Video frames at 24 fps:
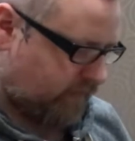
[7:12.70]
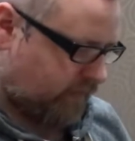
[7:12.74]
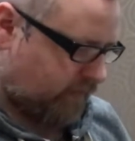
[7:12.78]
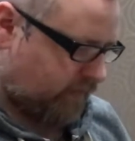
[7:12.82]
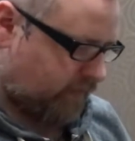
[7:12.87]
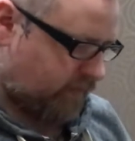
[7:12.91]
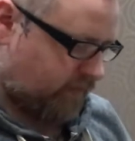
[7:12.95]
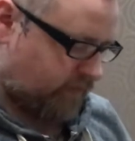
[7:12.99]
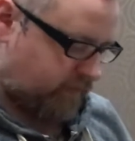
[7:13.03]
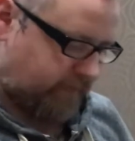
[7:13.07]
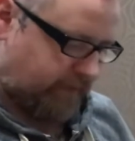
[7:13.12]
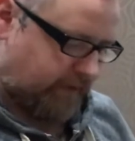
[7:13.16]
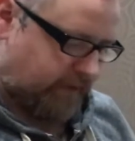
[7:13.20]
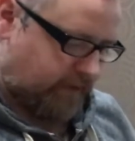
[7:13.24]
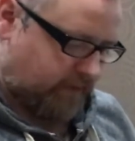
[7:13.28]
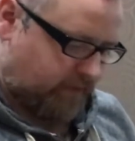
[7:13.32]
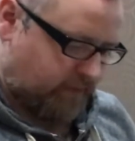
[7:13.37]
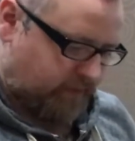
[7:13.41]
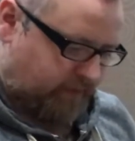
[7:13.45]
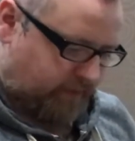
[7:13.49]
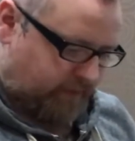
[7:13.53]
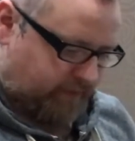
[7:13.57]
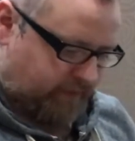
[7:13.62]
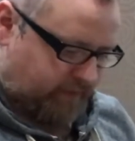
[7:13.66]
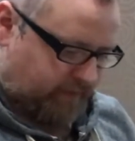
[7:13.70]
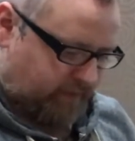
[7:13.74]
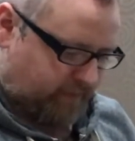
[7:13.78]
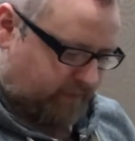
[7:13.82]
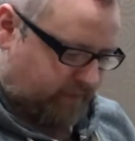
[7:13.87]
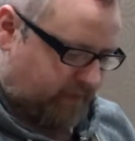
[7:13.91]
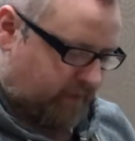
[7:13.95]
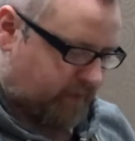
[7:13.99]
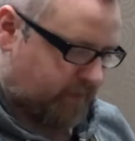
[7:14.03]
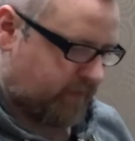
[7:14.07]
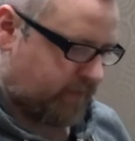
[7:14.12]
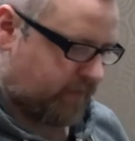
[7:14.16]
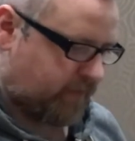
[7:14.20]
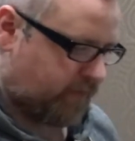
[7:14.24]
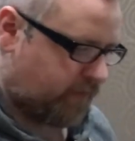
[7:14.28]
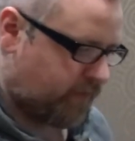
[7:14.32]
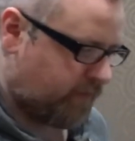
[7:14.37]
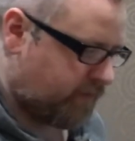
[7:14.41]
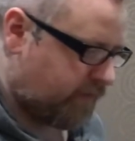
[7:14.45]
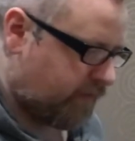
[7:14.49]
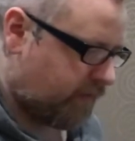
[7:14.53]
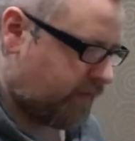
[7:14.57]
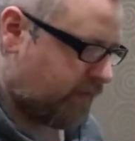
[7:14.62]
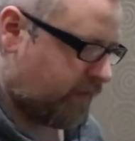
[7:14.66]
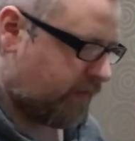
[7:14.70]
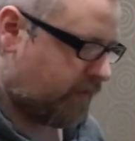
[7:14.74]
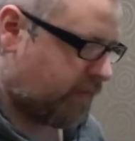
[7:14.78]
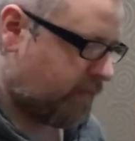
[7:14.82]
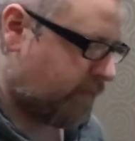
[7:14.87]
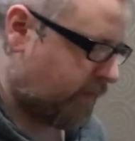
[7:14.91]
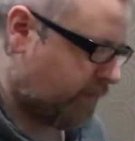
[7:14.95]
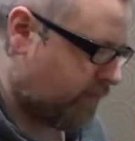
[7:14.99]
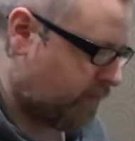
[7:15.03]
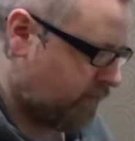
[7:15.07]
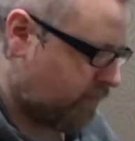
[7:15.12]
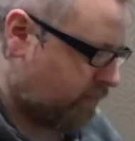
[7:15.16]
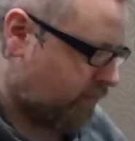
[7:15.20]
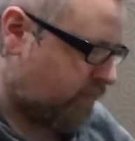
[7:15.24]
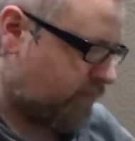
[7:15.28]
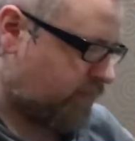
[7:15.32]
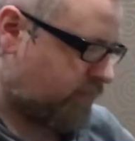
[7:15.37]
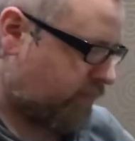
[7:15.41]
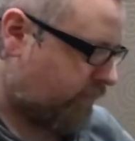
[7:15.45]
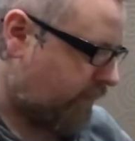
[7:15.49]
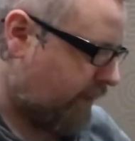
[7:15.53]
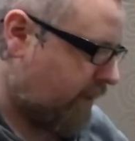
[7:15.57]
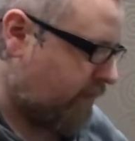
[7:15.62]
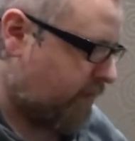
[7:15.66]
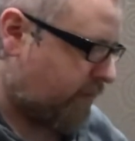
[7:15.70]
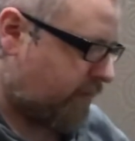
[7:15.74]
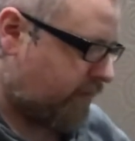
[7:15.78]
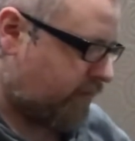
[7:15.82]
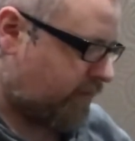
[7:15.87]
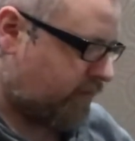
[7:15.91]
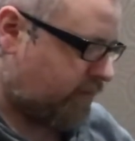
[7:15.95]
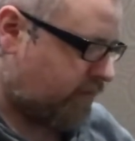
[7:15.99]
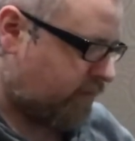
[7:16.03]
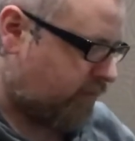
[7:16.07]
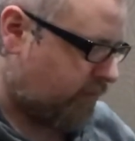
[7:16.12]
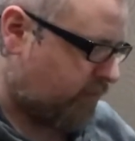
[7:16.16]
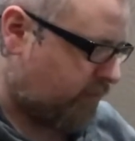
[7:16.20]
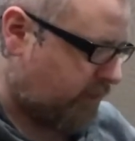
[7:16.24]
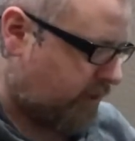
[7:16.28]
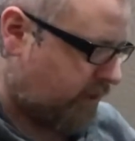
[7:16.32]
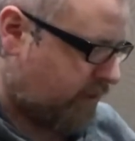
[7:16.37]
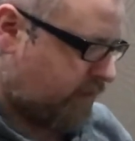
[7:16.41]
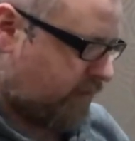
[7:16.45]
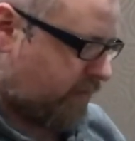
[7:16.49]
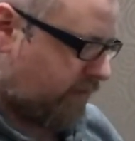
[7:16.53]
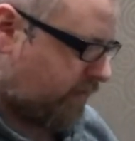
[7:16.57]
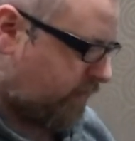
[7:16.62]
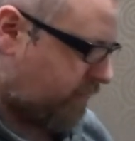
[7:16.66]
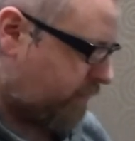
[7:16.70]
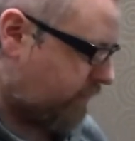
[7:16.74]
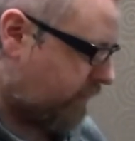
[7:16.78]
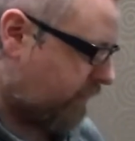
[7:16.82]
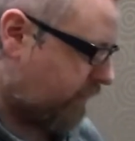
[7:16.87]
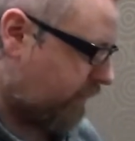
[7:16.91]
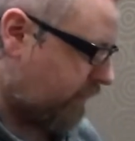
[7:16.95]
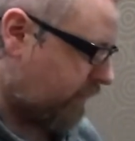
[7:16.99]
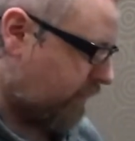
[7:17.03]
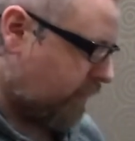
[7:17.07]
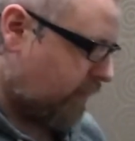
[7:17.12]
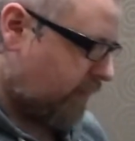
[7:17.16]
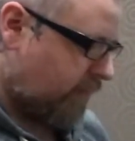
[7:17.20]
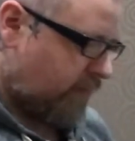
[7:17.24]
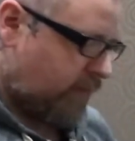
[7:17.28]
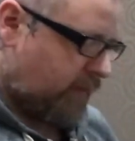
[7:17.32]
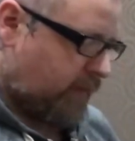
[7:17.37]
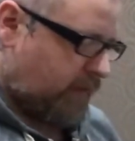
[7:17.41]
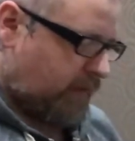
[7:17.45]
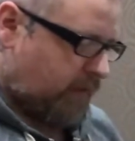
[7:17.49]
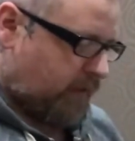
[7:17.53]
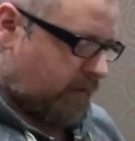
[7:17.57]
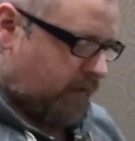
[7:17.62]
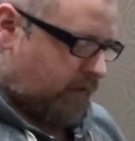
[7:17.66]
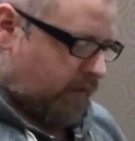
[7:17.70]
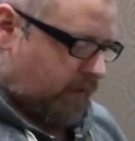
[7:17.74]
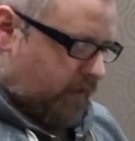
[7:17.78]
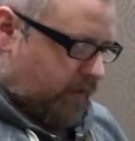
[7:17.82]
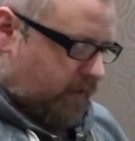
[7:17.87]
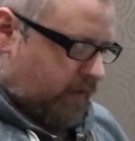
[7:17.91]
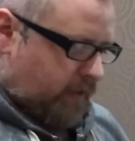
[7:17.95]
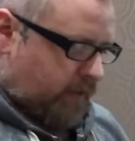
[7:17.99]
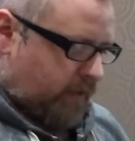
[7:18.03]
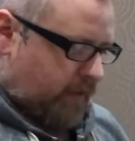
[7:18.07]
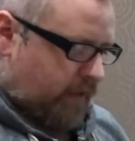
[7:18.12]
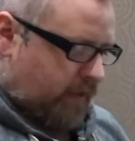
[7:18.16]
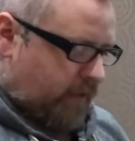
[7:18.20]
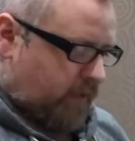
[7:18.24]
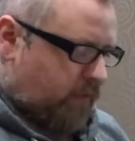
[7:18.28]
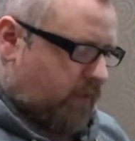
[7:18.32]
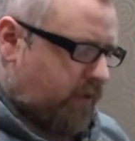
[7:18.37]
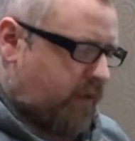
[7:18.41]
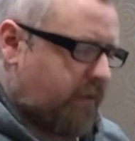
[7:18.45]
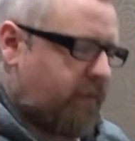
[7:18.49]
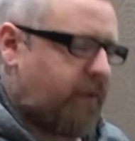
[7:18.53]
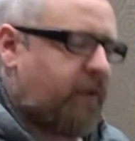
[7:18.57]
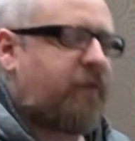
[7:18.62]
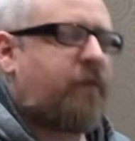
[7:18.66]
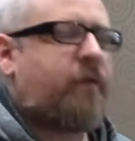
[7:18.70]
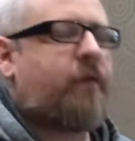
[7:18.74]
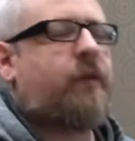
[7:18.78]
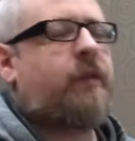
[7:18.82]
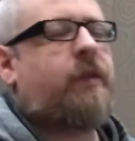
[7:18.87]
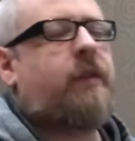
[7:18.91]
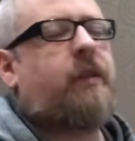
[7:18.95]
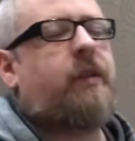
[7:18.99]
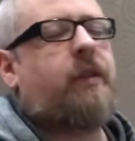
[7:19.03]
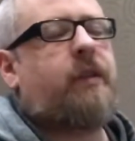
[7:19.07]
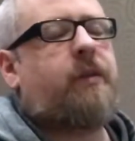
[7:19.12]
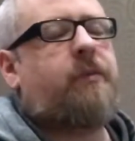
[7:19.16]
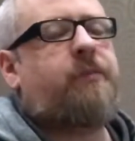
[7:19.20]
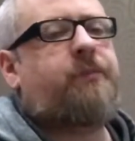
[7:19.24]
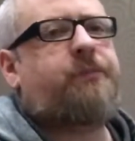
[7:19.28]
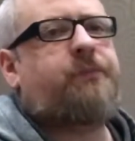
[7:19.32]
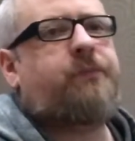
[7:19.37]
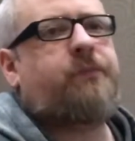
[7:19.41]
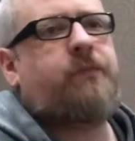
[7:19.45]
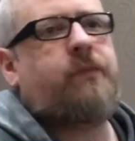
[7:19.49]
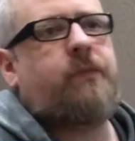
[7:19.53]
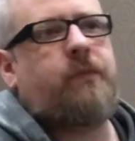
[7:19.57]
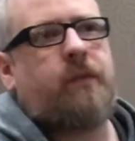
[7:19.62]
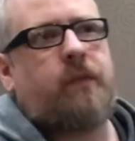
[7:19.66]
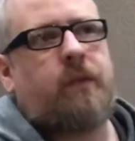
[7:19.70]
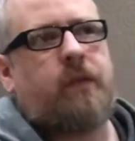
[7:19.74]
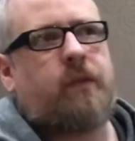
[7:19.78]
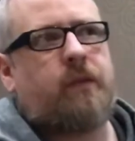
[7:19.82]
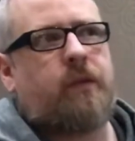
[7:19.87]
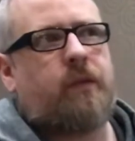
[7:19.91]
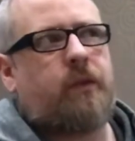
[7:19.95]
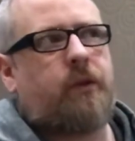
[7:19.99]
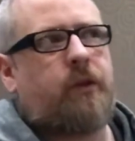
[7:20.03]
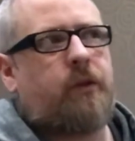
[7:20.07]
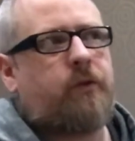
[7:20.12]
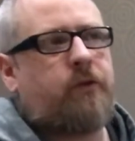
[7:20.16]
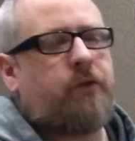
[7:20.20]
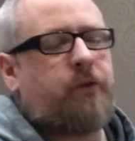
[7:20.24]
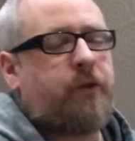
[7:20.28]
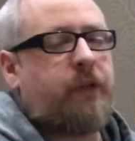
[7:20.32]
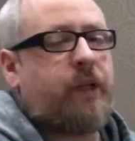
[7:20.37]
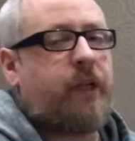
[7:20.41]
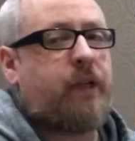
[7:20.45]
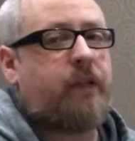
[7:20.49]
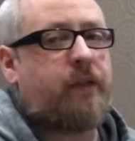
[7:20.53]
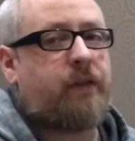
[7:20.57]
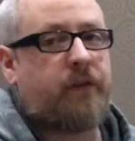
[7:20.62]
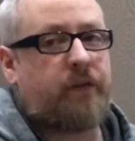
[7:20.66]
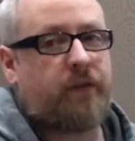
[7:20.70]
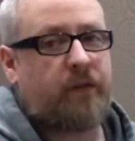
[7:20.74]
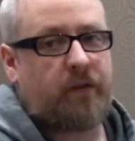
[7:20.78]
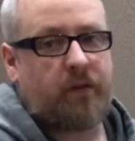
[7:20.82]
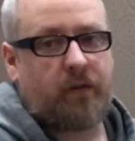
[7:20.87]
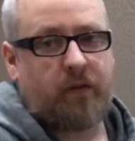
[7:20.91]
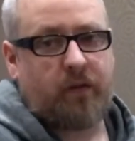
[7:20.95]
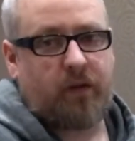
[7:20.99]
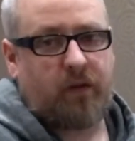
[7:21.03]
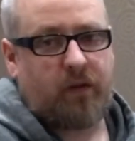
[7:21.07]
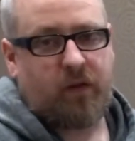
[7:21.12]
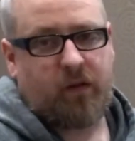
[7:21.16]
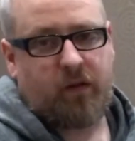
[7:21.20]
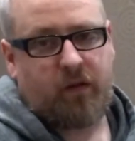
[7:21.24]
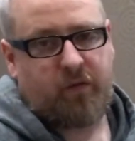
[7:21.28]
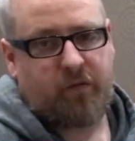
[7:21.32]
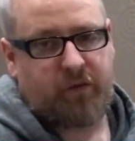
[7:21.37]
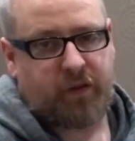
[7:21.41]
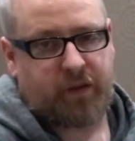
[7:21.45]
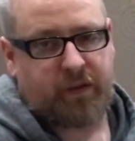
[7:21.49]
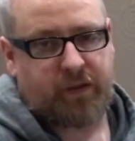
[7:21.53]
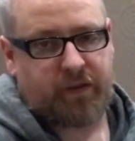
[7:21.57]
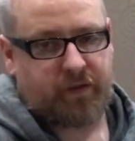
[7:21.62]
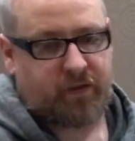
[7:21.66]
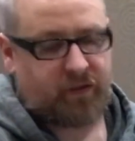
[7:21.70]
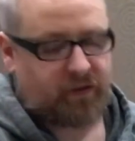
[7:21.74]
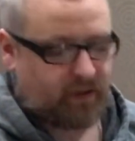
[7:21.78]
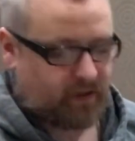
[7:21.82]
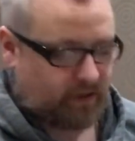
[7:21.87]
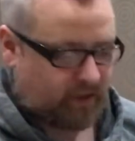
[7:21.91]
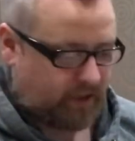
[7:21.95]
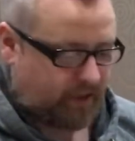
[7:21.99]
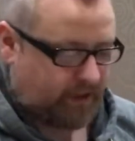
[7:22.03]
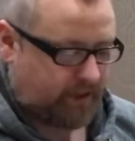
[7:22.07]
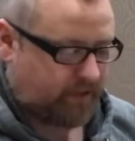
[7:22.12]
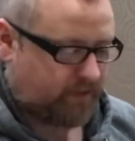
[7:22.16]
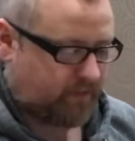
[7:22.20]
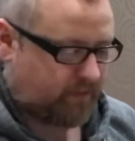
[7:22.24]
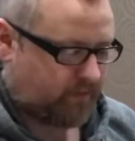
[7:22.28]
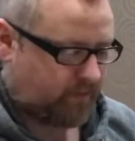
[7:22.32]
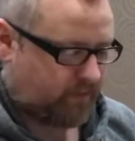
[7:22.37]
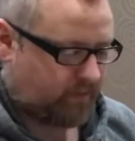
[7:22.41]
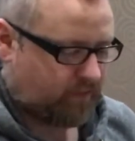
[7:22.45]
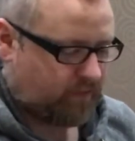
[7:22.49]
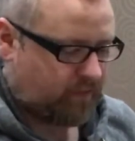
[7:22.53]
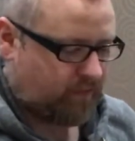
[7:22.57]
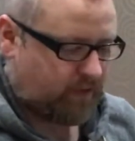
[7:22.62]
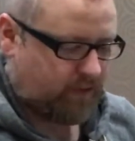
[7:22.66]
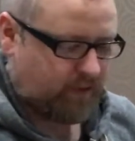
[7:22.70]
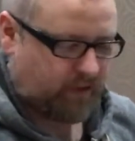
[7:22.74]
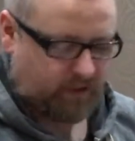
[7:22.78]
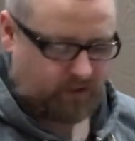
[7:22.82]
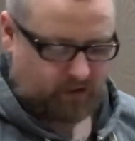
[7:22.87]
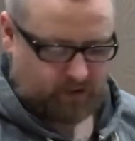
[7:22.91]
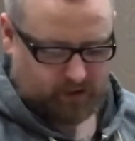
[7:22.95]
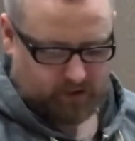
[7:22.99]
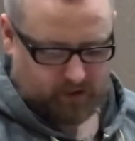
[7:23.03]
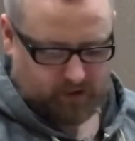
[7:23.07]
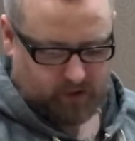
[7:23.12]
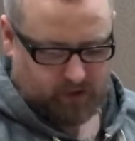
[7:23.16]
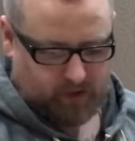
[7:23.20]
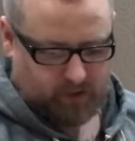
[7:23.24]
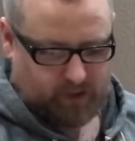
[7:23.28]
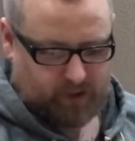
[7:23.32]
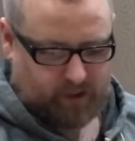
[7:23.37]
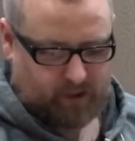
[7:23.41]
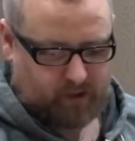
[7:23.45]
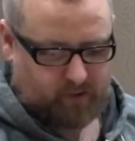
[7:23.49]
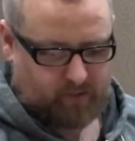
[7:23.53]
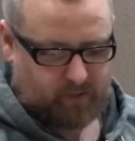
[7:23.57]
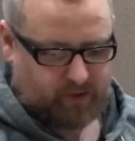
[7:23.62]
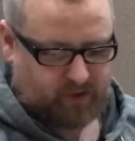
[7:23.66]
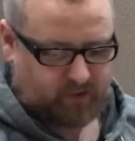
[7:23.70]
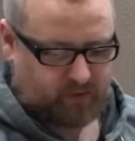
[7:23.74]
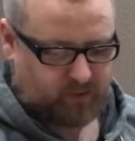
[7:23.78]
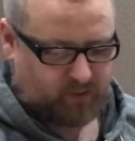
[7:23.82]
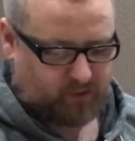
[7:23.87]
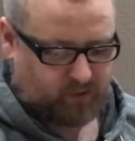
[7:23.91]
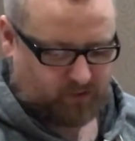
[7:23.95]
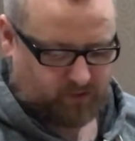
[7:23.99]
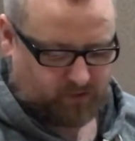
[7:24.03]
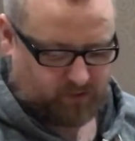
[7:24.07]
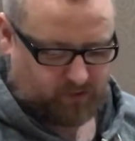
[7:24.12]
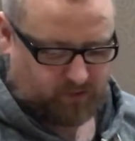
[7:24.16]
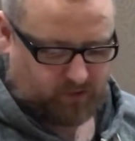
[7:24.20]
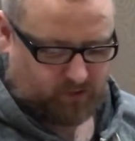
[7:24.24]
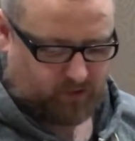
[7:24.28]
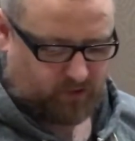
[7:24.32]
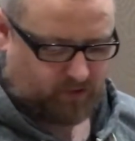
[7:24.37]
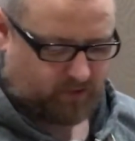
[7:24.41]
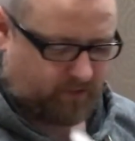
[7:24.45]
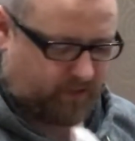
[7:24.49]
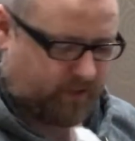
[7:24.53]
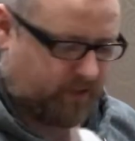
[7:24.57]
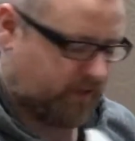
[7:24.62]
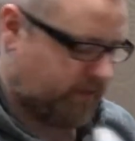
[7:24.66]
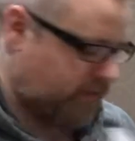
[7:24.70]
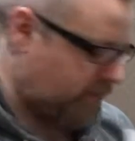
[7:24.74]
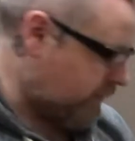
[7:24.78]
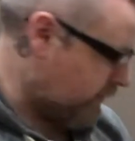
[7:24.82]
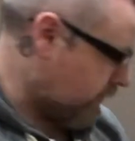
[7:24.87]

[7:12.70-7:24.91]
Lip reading: some really ugly self-tapping screws that they expect you to just ram it into the body, I suppose. Well, I went for the 3/8 fittings and lines and so on, as opposed to the 1/4 inch,